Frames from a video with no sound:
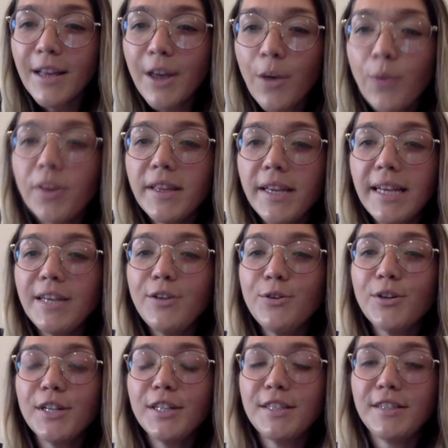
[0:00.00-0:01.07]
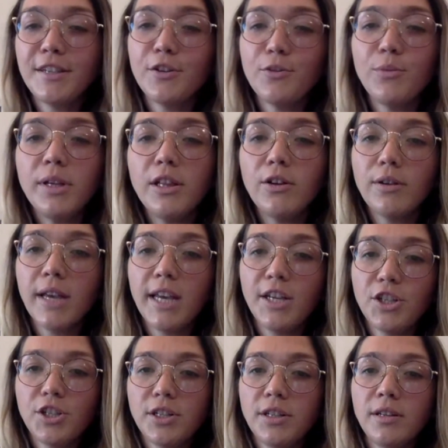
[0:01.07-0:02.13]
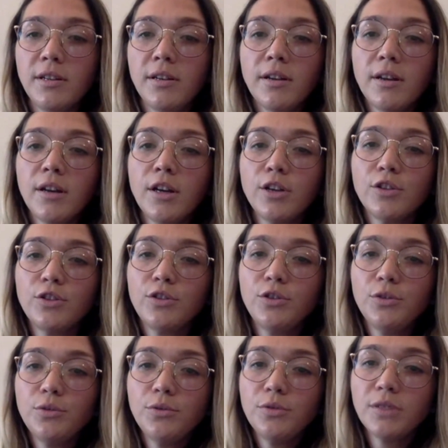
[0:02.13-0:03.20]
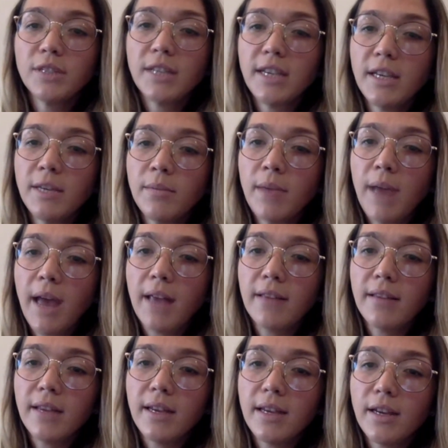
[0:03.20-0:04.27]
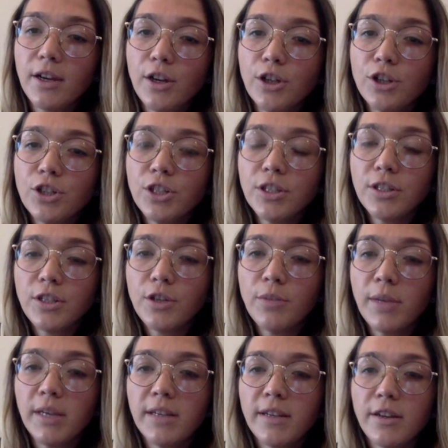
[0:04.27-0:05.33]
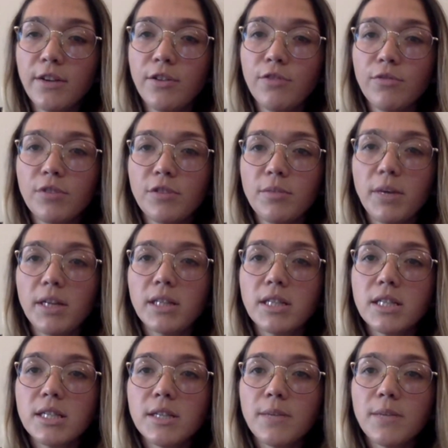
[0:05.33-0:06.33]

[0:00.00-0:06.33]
Will the EU consider relocation to scheme as a urgent humanitarian response?